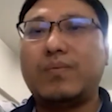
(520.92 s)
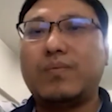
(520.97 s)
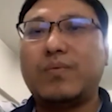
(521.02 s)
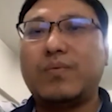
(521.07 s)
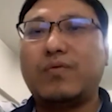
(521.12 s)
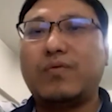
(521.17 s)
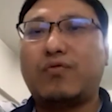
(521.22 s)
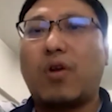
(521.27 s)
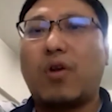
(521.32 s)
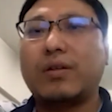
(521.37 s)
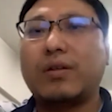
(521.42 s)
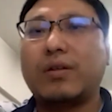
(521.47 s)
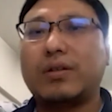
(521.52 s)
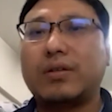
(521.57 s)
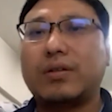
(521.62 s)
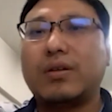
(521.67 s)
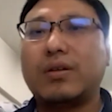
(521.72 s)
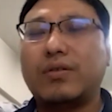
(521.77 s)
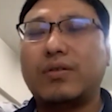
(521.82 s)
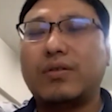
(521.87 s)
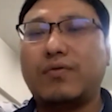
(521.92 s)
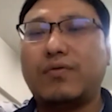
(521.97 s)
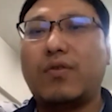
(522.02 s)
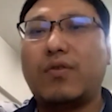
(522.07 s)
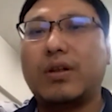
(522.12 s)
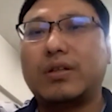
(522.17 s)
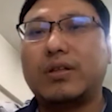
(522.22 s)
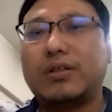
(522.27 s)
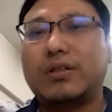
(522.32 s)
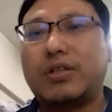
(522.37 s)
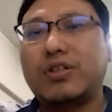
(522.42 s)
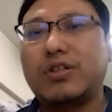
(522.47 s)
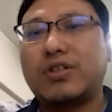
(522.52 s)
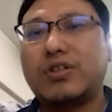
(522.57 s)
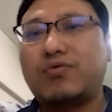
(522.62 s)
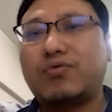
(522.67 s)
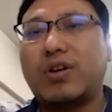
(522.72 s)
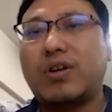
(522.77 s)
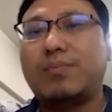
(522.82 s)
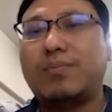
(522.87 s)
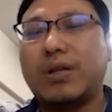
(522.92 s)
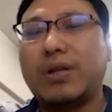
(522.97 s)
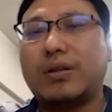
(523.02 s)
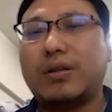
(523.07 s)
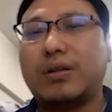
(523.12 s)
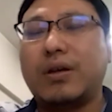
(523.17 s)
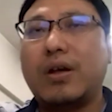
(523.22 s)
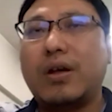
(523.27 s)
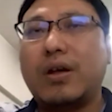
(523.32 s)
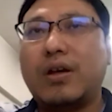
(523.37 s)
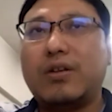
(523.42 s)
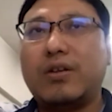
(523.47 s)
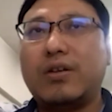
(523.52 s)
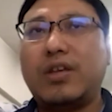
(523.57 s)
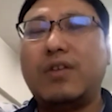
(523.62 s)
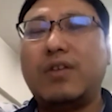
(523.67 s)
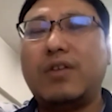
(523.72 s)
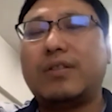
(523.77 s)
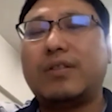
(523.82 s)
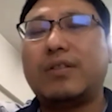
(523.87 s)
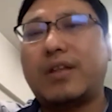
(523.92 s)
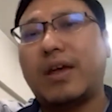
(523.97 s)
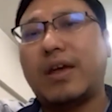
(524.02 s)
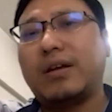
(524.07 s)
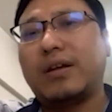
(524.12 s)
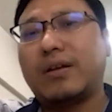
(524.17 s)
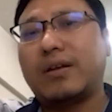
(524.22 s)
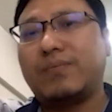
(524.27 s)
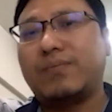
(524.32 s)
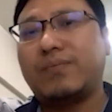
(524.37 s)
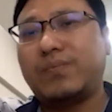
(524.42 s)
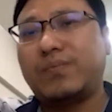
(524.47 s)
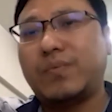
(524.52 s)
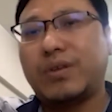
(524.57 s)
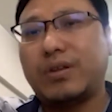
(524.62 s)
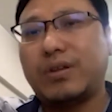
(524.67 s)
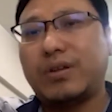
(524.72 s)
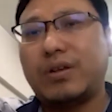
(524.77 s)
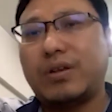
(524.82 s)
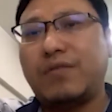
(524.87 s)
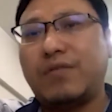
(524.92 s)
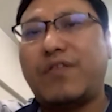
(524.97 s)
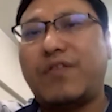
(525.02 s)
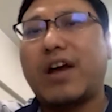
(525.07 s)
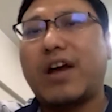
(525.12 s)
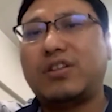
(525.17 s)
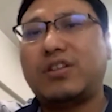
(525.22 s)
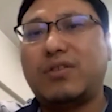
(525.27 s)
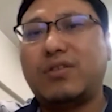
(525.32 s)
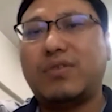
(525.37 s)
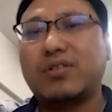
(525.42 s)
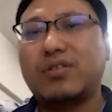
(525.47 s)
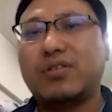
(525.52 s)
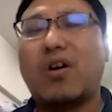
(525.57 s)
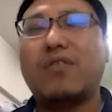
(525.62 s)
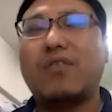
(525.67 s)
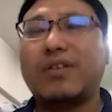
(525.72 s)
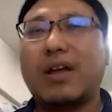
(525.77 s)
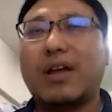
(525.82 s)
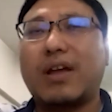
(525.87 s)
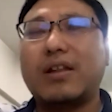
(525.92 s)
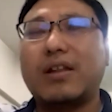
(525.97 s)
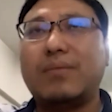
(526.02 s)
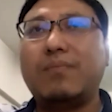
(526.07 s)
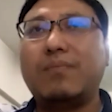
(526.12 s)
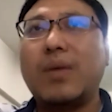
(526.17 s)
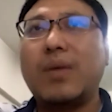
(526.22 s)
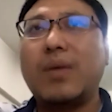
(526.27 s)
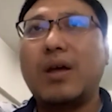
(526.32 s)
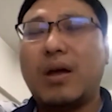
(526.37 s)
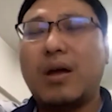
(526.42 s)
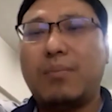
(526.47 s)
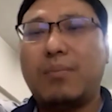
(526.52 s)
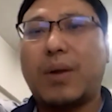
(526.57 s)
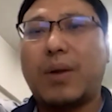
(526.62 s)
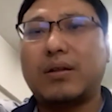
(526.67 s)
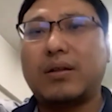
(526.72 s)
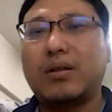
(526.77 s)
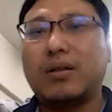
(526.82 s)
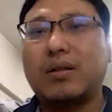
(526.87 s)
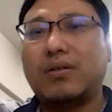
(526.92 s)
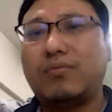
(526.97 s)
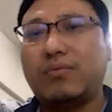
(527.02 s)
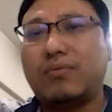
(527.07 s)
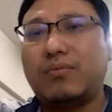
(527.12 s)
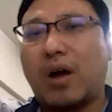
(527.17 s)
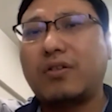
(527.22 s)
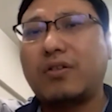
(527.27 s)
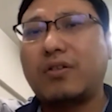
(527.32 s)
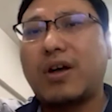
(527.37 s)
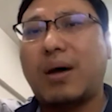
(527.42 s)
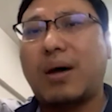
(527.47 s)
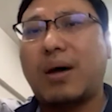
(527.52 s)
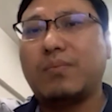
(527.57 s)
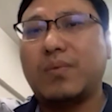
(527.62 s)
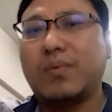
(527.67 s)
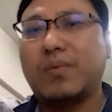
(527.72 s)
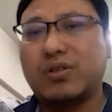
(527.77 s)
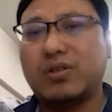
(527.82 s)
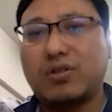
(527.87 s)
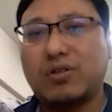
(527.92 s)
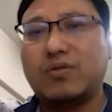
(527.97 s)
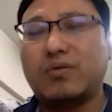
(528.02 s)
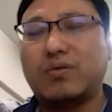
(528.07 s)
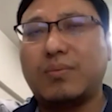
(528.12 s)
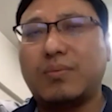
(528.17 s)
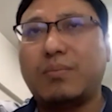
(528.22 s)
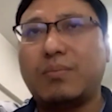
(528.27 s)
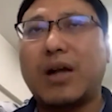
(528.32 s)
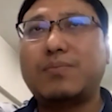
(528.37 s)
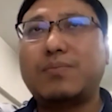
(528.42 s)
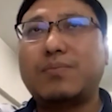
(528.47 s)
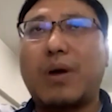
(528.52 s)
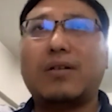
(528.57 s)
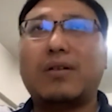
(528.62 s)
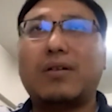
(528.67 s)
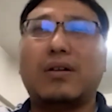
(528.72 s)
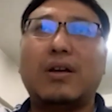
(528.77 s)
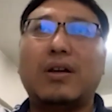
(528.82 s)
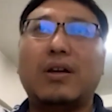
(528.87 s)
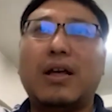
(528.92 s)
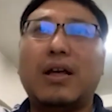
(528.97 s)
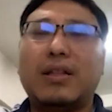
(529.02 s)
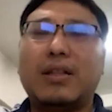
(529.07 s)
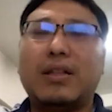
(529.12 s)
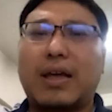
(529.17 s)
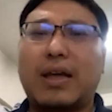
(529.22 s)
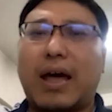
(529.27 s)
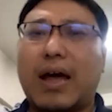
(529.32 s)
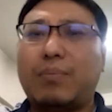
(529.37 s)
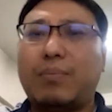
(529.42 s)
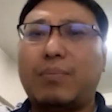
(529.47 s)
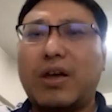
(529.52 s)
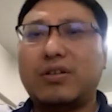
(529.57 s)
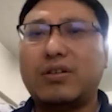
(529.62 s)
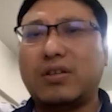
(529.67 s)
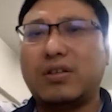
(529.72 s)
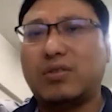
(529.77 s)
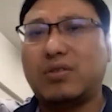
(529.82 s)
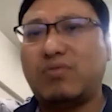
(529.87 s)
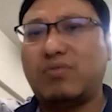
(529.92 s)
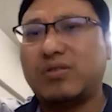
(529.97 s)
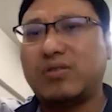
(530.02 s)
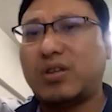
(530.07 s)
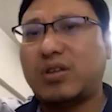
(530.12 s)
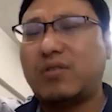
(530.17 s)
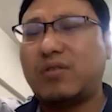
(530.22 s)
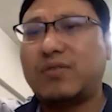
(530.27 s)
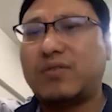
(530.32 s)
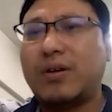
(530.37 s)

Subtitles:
front for this treatment. Even they infected with COVID-19, but the outcome is good, much better than other patients received